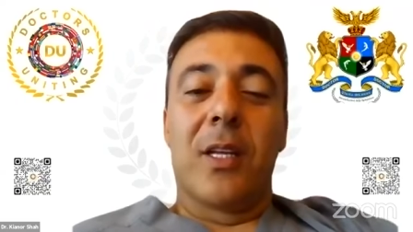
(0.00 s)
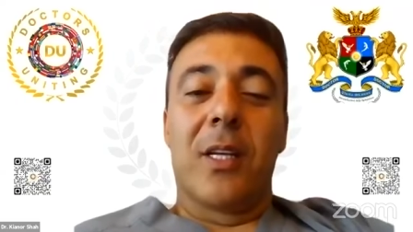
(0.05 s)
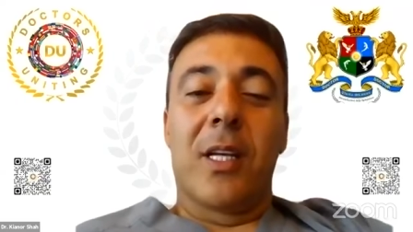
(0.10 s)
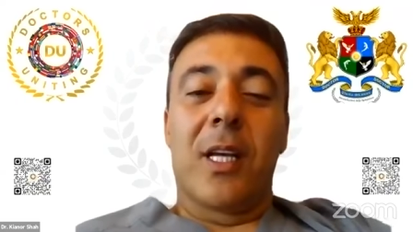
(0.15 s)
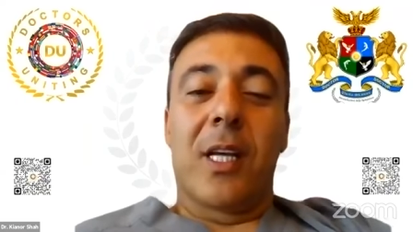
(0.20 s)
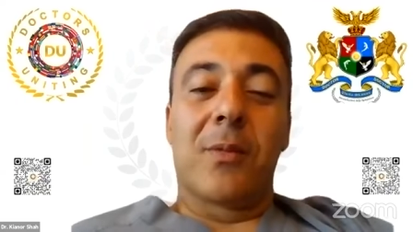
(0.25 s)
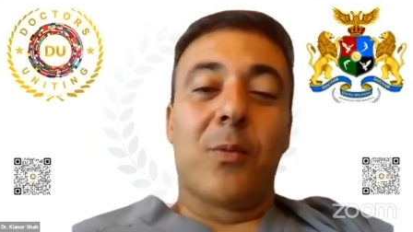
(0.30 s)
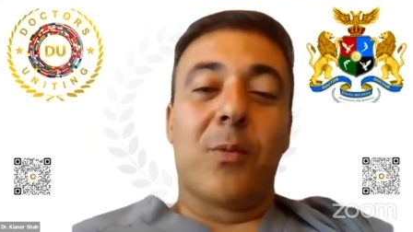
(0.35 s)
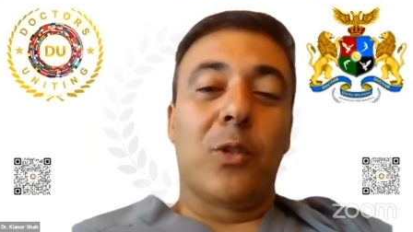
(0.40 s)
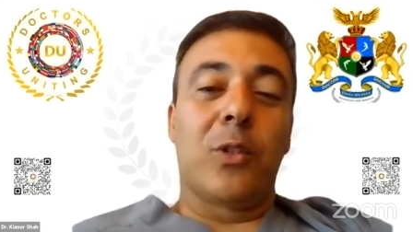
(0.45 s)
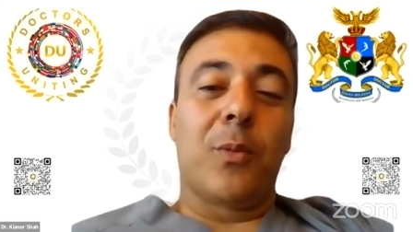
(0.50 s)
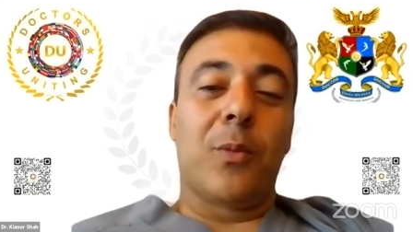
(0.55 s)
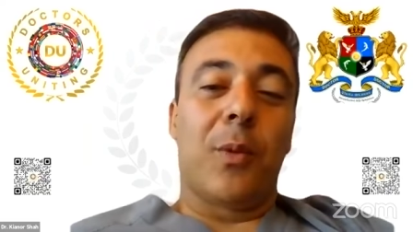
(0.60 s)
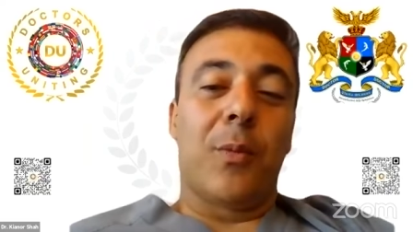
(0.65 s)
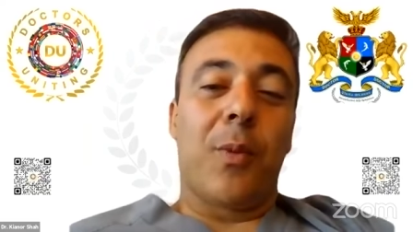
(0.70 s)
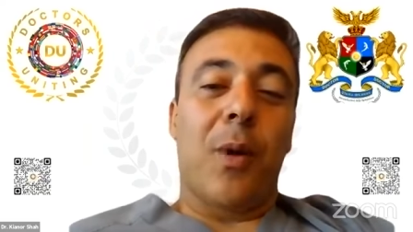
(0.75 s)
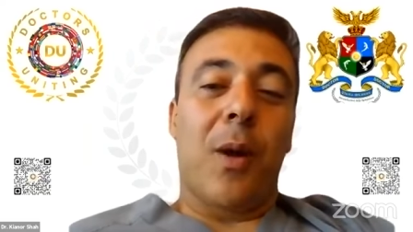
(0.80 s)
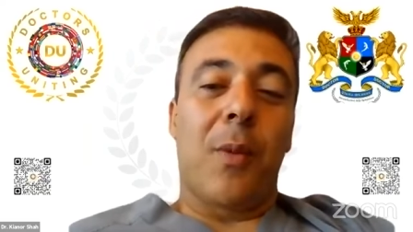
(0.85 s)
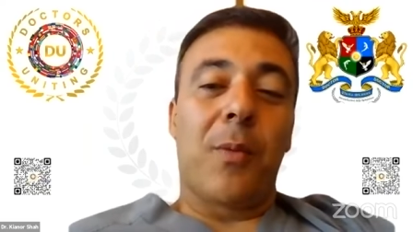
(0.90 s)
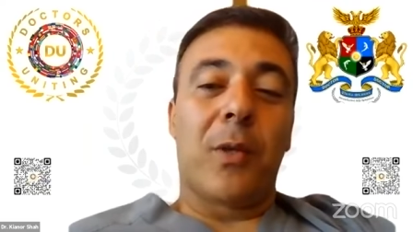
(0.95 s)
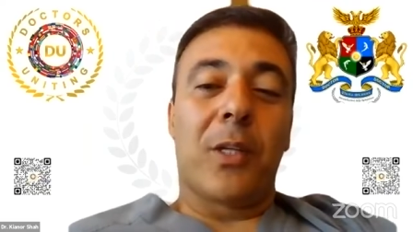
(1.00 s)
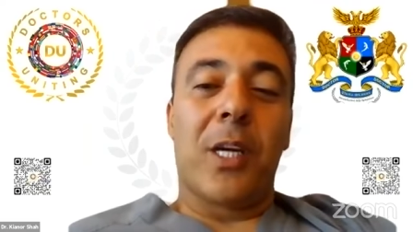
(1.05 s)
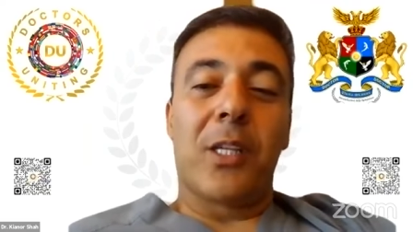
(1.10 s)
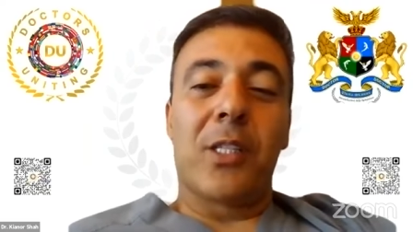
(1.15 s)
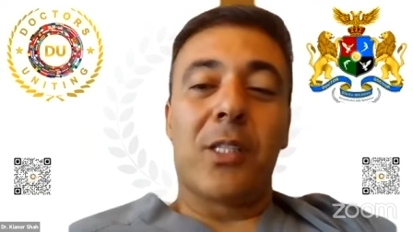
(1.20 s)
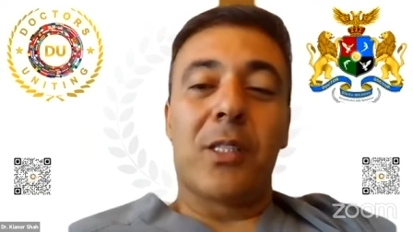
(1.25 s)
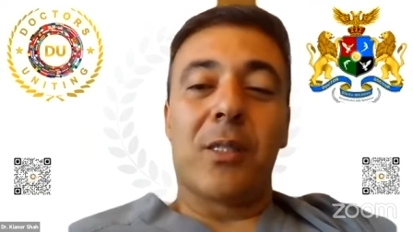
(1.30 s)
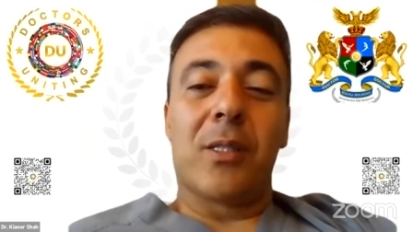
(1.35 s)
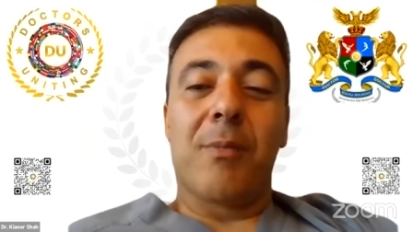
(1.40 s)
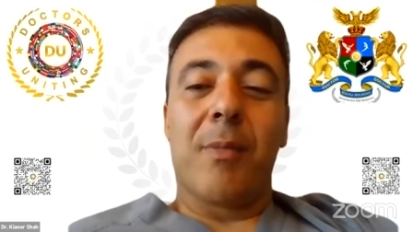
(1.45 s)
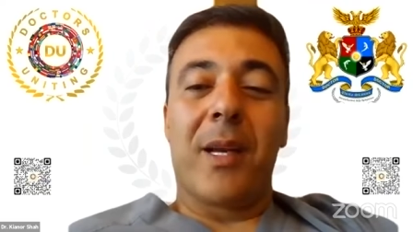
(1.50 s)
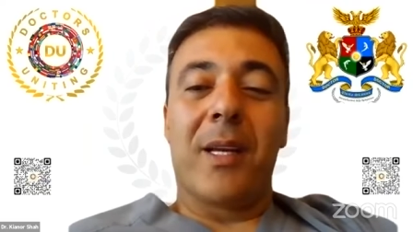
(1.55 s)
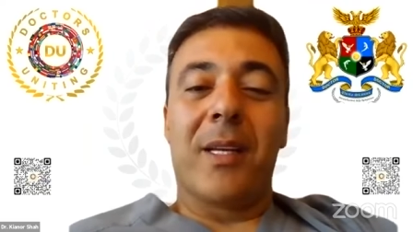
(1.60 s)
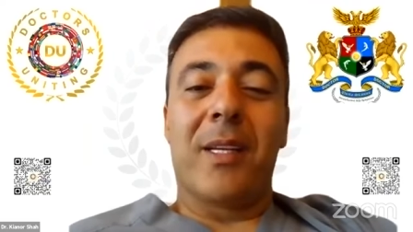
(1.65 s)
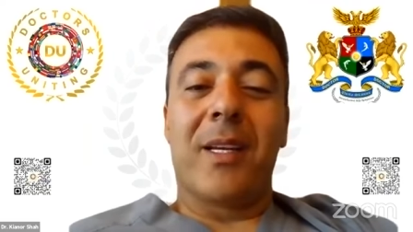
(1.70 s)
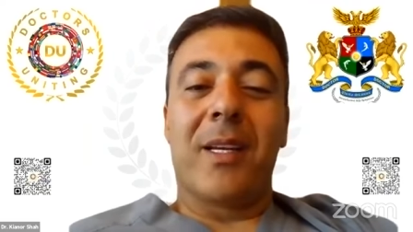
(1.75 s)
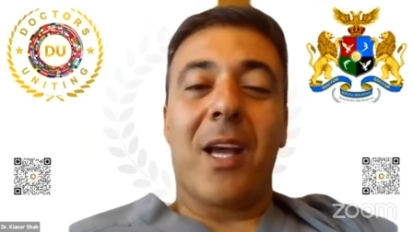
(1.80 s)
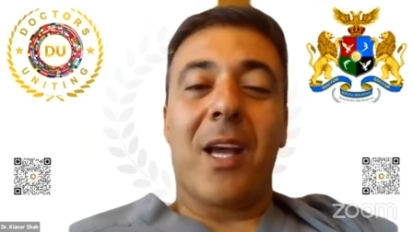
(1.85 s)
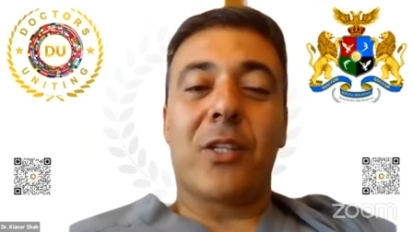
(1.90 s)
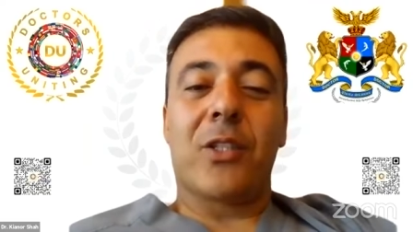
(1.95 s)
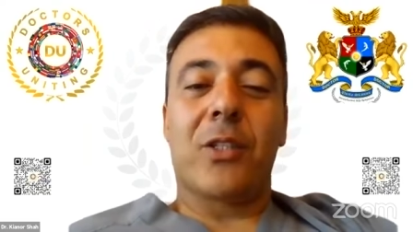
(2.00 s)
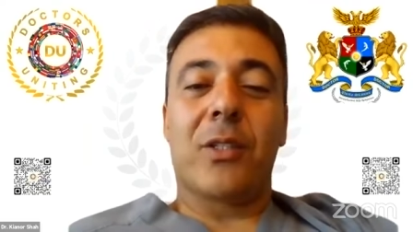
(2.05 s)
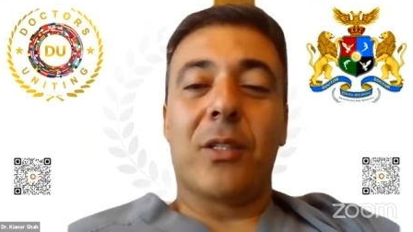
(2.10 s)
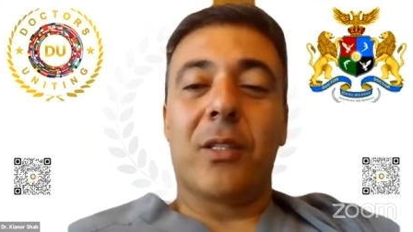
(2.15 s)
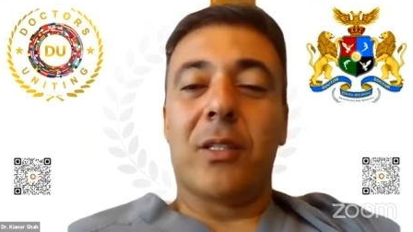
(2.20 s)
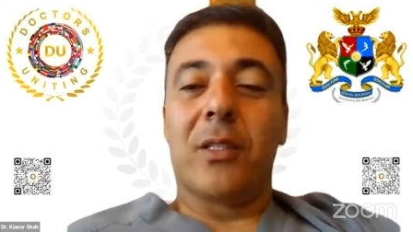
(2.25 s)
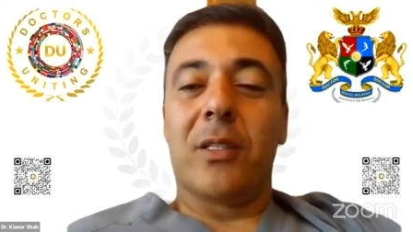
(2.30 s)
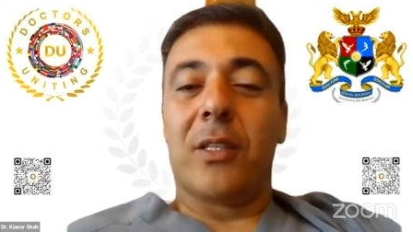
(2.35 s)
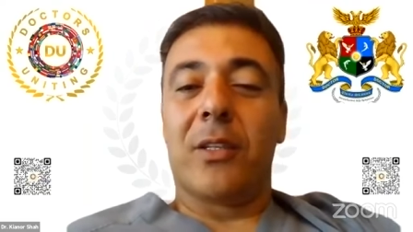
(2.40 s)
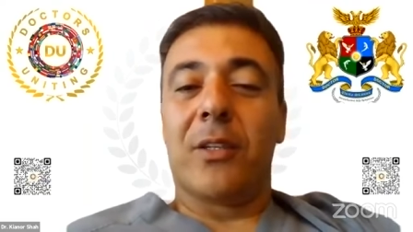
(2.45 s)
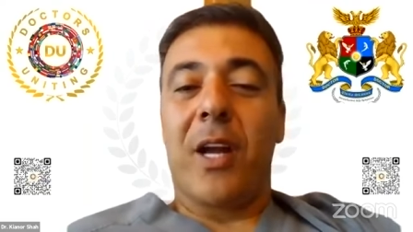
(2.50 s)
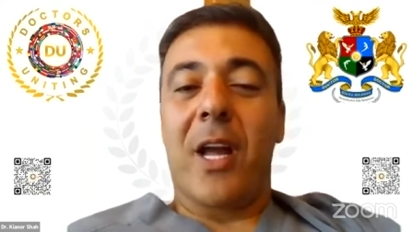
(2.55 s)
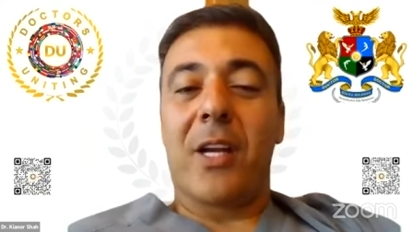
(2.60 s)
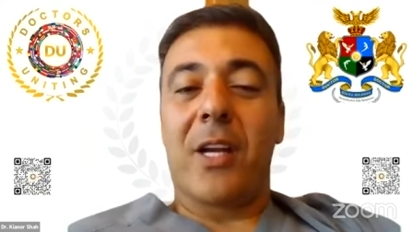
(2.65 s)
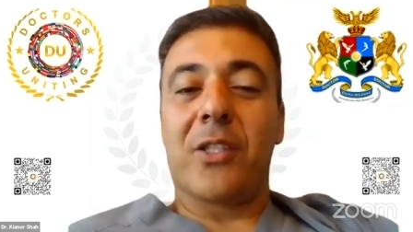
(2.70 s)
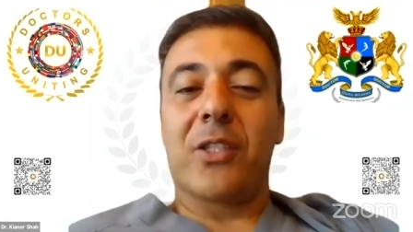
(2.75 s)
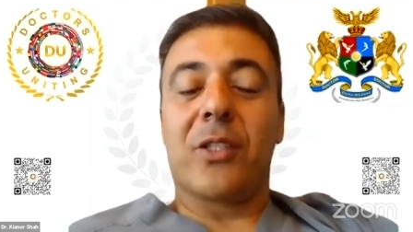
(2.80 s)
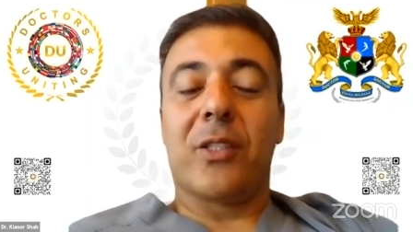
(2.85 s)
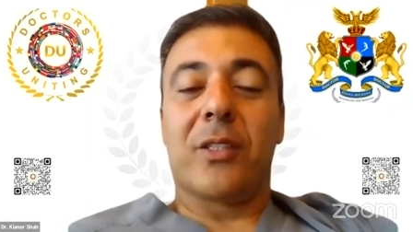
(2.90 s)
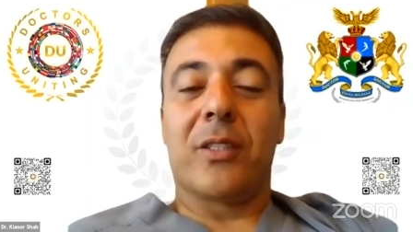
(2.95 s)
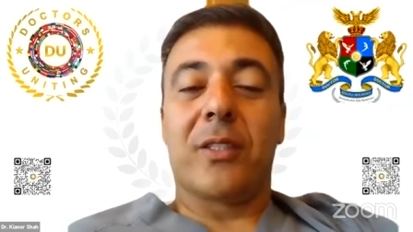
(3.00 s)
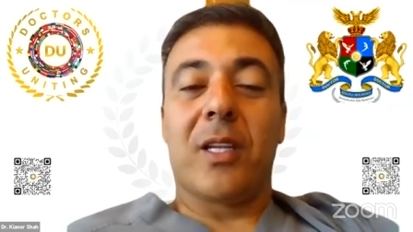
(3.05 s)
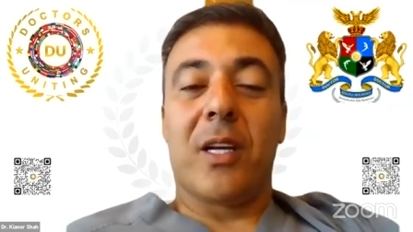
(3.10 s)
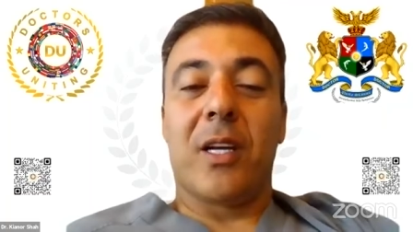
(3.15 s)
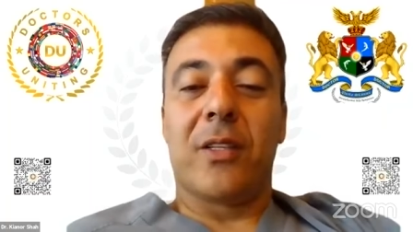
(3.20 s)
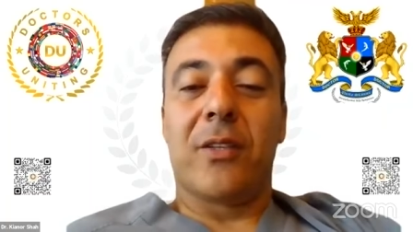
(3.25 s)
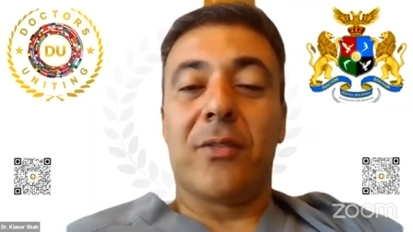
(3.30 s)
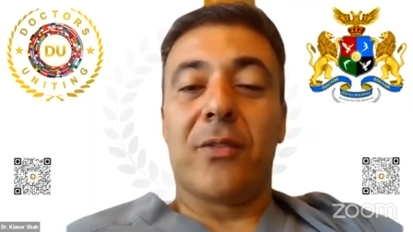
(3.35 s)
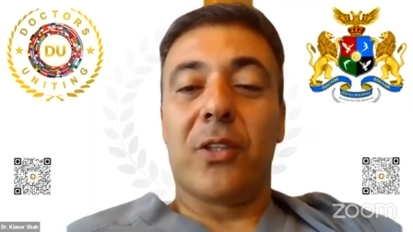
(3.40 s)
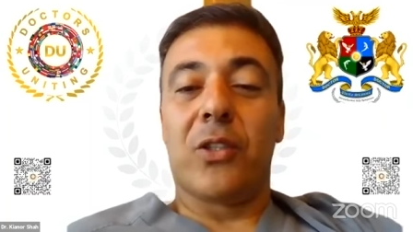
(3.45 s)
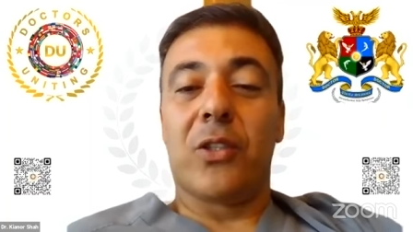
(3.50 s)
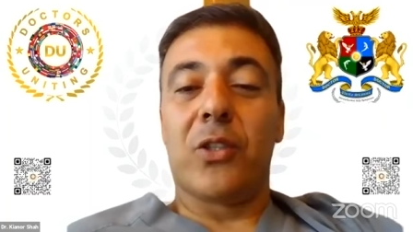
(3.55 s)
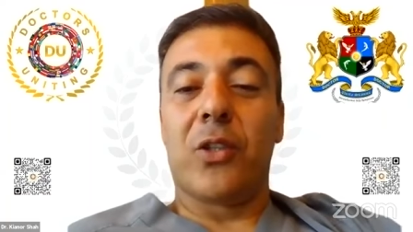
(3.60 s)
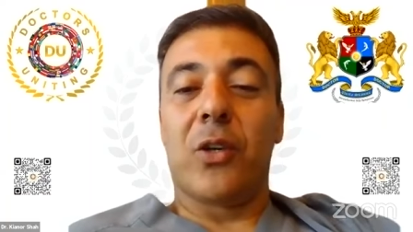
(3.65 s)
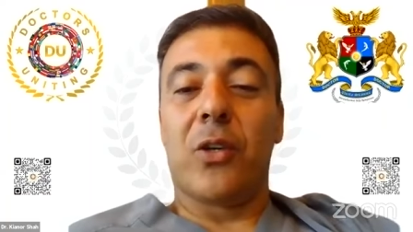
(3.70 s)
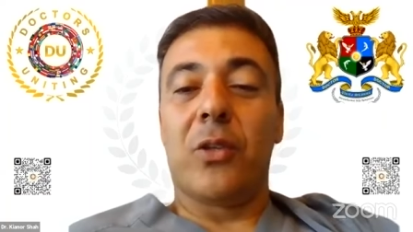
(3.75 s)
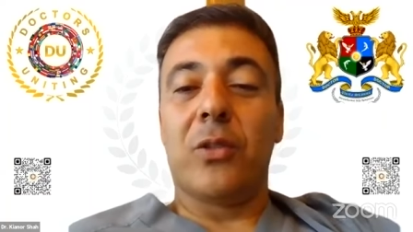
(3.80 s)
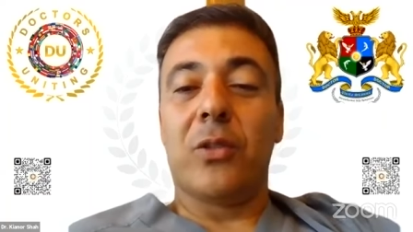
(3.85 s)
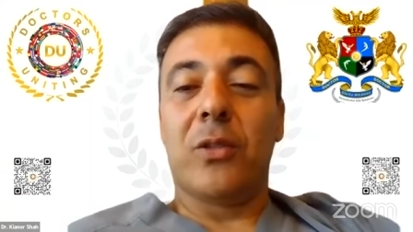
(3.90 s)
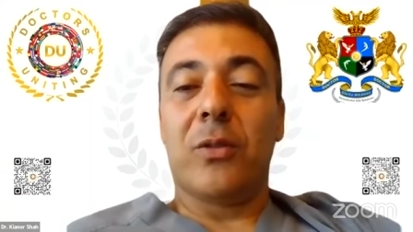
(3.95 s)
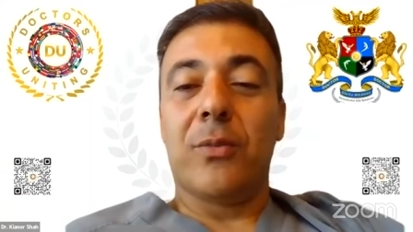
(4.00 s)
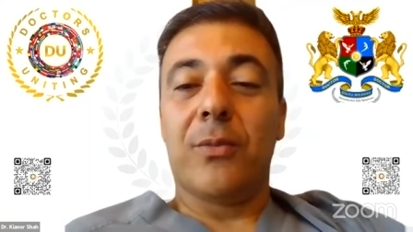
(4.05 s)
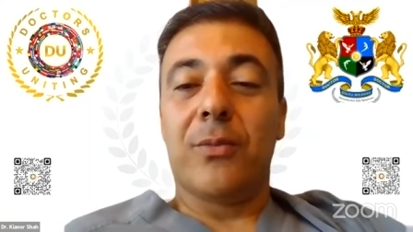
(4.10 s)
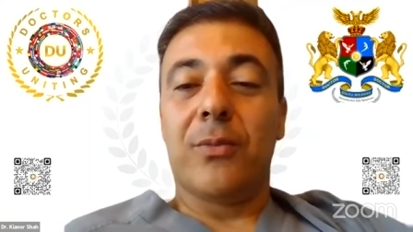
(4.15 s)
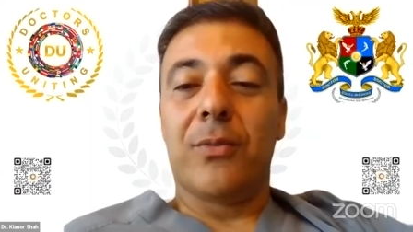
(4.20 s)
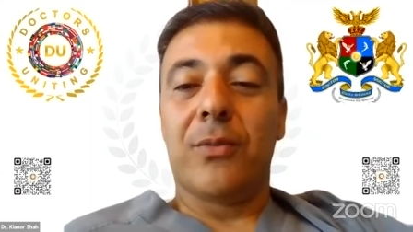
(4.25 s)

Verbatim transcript: He has multiple publications in many national and international scientific journals,